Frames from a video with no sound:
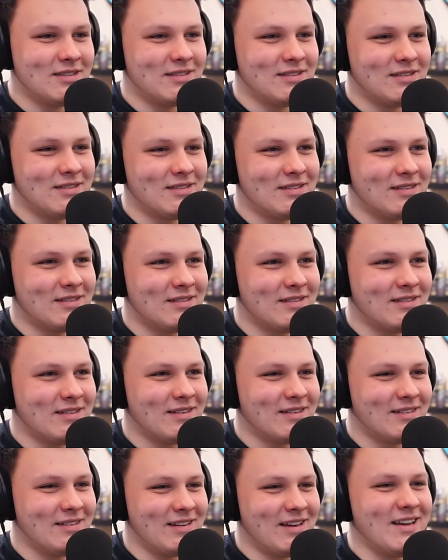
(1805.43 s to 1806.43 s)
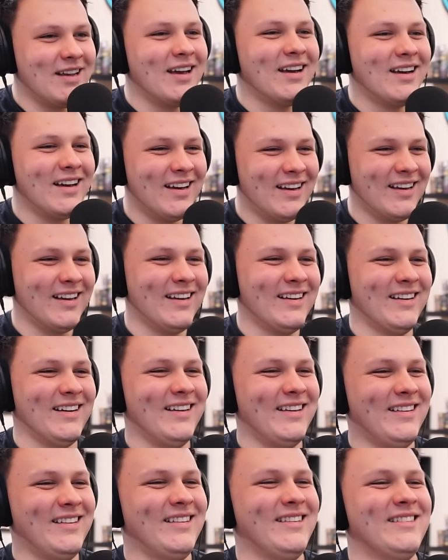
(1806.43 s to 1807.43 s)

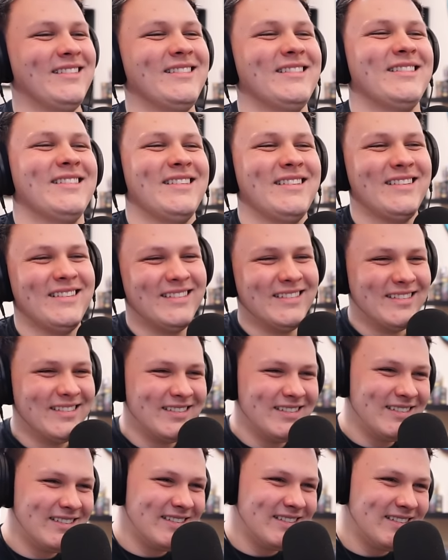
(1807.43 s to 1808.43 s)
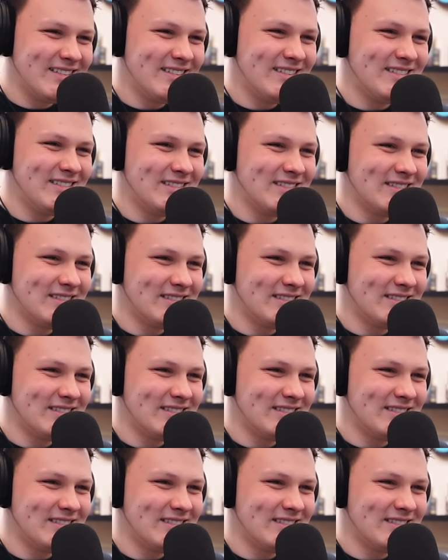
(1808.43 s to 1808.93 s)
This person isn't speaking.